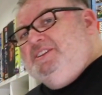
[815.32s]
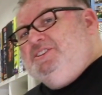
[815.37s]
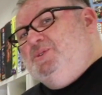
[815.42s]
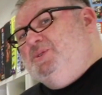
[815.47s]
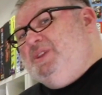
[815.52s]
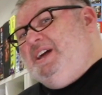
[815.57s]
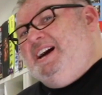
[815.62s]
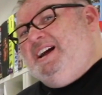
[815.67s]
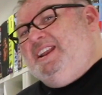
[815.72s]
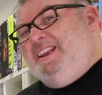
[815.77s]
I'll
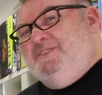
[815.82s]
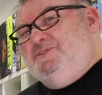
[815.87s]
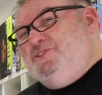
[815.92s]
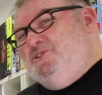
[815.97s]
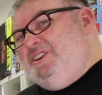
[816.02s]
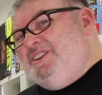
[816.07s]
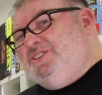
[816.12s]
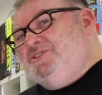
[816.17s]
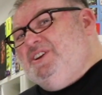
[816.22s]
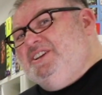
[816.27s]
do that. If
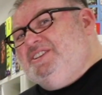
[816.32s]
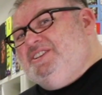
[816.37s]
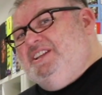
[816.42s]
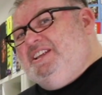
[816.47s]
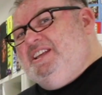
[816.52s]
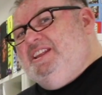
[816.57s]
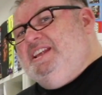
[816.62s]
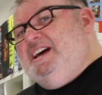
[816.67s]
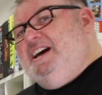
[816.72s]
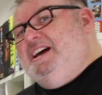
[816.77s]
you're interested
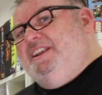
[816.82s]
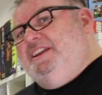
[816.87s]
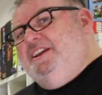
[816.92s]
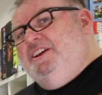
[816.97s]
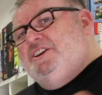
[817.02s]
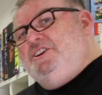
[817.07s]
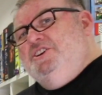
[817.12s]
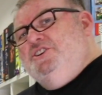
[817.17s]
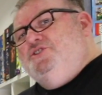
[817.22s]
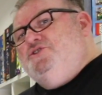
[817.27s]
in that,
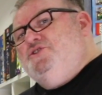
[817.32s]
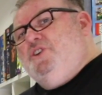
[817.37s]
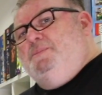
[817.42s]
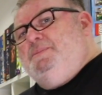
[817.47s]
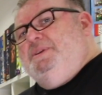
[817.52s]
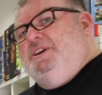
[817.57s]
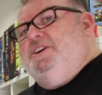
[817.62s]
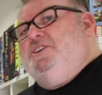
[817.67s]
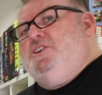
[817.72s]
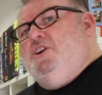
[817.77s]
drop
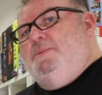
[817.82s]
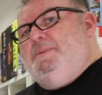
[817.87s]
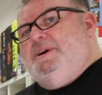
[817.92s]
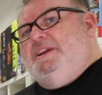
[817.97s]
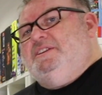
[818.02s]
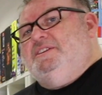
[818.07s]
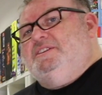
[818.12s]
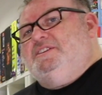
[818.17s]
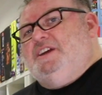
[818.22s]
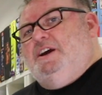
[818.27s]
me a
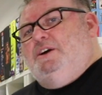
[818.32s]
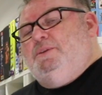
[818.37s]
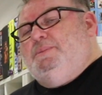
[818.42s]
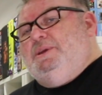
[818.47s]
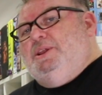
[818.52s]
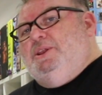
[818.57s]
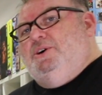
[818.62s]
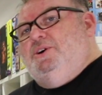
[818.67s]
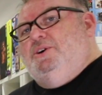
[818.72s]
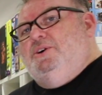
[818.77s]
comment down
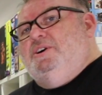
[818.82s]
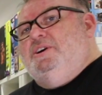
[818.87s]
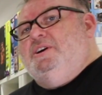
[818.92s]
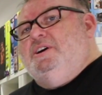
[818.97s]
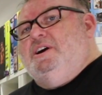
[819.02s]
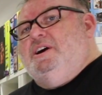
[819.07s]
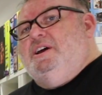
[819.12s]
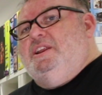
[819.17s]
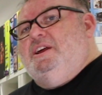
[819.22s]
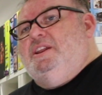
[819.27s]
below
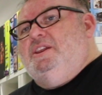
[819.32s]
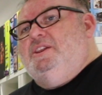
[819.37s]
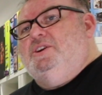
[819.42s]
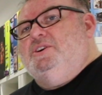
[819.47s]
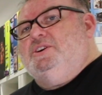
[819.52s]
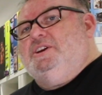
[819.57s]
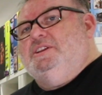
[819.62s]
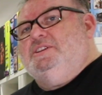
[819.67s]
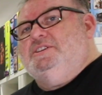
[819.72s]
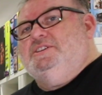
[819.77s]
and I'll
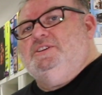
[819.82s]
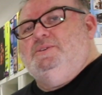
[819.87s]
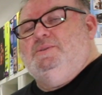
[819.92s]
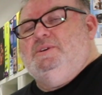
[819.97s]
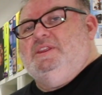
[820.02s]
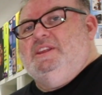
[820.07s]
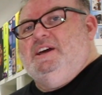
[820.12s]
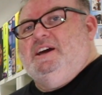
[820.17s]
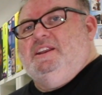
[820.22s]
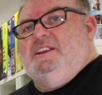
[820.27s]
look at
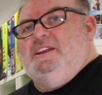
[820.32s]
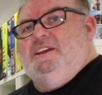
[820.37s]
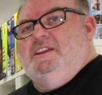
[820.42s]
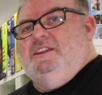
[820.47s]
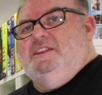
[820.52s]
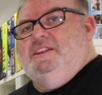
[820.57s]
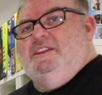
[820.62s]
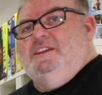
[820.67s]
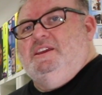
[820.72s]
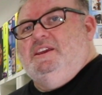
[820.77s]
doing that
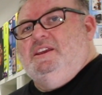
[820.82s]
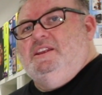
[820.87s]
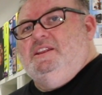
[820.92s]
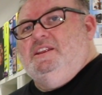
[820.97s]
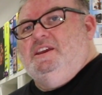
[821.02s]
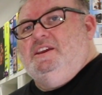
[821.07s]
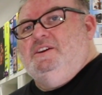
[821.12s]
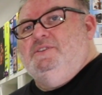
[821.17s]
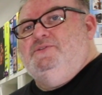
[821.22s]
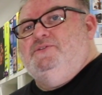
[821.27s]
in the
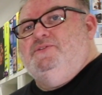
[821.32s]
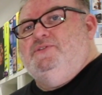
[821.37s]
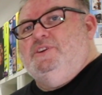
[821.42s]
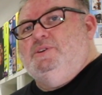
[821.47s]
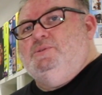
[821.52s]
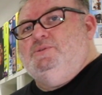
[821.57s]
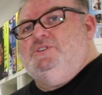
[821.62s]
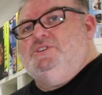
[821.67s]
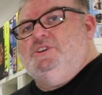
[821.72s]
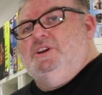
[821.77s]
near
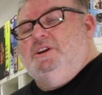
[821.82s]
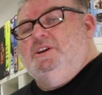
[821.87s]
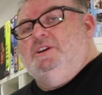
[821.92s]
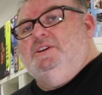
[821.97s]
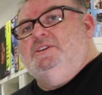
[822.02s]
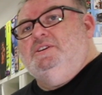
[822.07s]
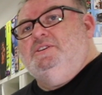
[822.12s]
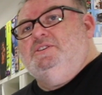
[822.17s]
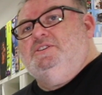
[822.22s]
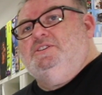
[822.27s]
future.
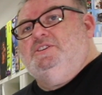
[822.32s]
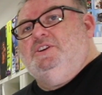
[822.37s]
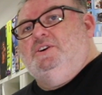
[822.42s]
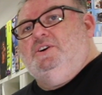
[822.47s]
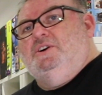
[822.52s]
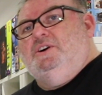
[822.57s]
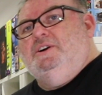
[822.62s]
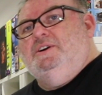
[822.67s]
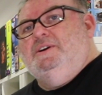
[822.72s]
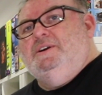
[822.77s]

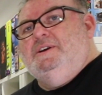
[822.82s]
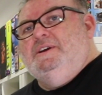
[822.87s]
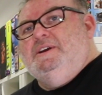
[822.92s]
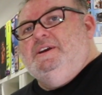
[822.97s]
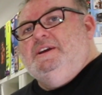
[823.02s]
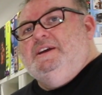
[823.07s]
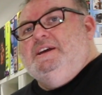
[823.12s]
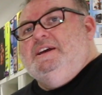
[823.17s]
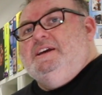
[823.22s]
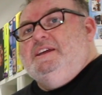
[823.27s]
So
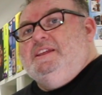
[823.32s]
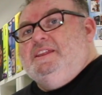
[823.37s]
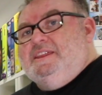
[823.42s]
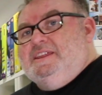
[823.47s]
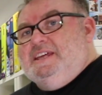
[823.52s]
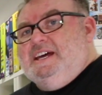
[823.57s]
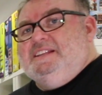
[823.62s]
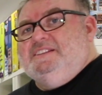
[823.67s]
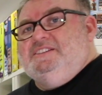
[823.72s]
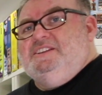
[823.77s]

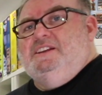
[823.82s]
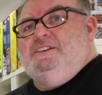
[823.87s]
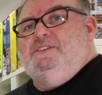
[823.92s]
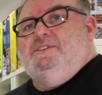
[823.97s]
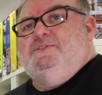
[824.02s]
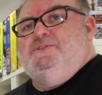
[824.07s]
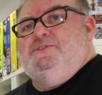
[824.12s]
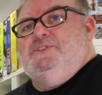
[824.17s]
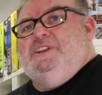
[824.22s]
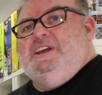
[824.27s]
that's it
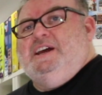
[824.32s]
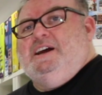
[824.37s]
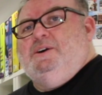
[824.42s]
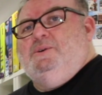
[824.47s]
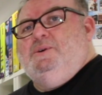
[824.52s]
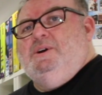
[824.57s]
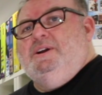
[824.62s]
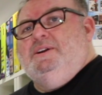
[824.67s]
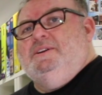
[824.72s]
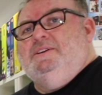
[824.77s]
for
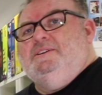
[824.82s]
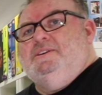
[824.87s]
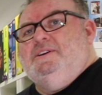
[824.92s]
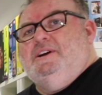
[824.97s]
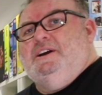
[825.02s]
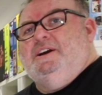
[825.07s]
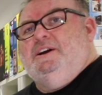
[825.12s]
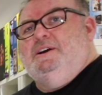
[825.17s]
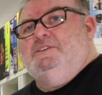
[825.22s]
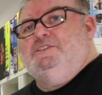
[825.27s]
now.
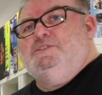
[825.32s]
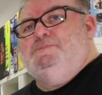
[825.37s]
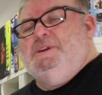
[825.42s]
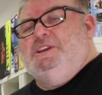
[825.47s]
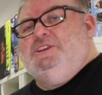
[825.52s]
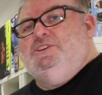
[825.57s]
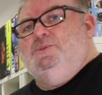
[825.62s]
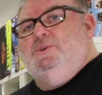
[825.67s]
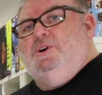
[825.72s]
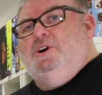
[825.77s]

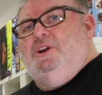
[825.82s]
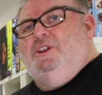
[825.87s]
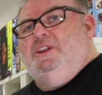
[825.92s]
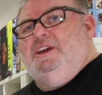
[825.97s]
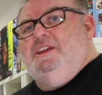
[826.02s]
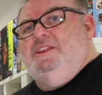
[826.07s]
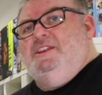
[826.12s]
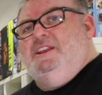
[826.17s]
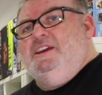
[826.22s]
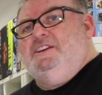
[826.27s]
Speak to you
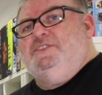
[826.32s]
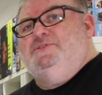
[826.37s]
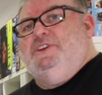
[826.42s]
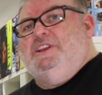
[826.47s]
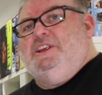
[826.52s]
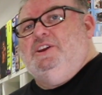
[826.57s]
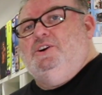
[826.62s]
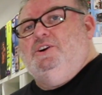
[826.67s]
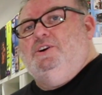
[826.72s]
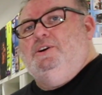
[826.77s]
all in the next
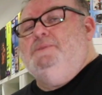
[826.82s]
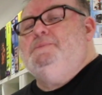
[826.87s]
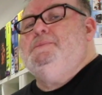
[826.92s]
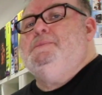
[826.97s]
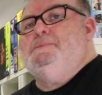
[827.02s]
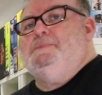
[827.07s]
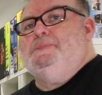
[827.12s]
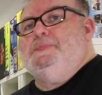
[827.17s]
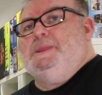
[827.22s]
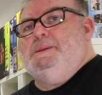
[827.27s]
video.
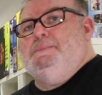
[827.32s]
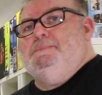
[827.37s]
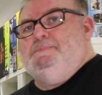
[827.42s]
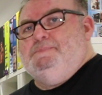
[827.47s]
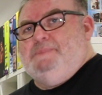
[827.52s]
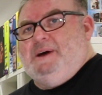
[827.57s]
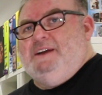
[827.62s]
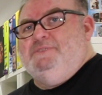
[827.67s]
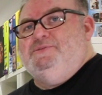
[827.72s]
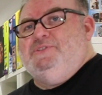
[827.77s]

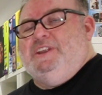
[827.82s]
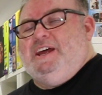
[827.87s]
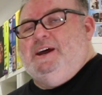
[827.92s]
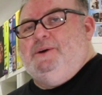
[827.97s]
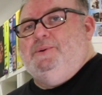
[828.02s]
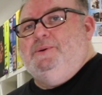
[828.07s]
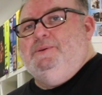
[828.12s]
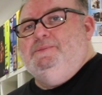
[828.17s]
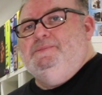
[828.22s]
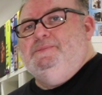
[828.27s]
Bye for
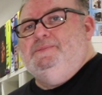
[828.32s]
now.